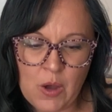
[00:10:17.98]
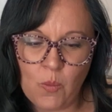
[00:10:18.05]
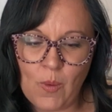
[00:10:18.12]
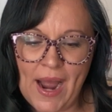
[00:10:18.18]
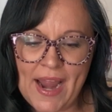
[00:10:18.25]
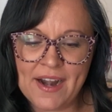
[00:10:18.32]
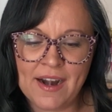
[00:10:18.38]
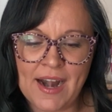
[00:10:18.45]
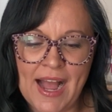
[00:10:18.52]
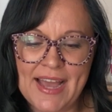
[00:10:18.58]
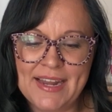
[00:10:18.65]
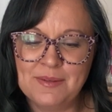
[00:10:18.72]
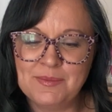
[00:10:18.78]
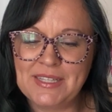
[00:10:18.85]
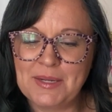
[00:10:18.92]
Why are
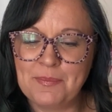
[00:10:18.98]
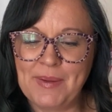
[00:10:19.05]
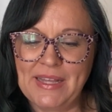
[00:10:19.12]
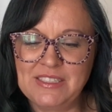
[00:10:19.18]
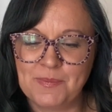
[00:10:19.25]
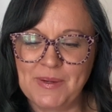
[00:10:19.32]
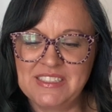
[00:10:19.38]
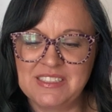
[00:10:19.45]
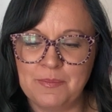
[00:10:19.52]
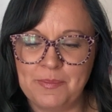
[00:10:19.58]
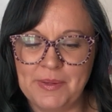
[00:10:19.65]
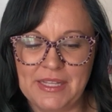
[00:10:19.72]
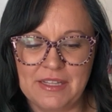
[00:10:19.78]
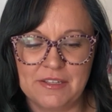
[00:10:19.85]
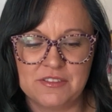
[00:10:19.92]
items like bedspreads and
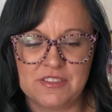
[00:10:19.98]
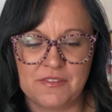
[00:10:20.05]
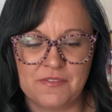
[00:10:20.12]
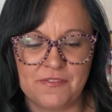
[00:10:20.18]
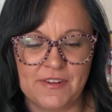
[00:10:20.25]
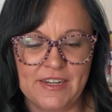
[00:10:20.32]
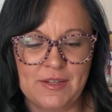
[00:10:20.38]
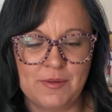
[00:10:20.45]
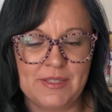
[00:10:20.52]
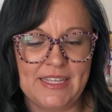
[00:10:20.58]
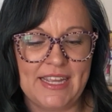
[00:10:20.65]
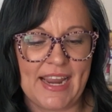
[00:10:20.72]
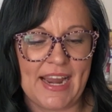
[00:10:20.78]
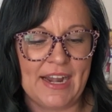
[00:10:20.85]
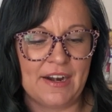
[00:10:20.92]
pillows
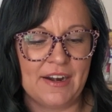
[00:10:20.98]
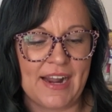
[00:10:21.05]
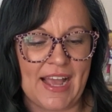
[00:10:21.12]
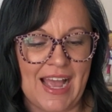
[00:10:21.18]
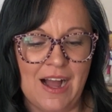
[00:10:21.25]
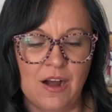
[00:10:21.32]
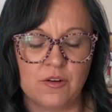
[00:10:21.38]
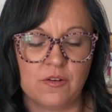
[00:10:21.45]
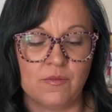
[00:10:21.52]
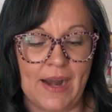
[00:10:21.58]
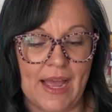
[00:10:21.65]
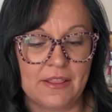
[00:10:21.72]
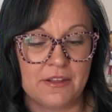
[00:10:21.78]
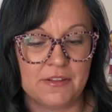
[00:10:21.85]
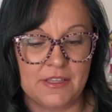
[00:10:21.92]
frequently aired out
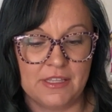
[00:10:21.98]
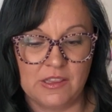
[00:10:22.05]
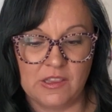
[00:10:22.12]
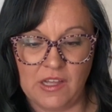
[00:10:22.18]
rather than